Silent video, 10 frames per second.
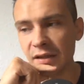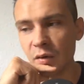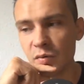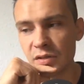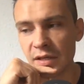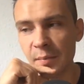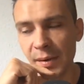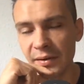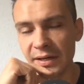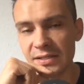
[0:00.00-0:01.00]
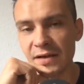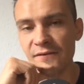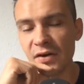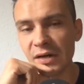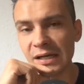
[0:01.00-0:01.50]
that those billionaires are
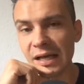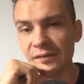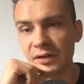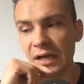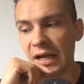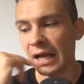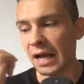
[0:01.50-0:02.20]
very clever.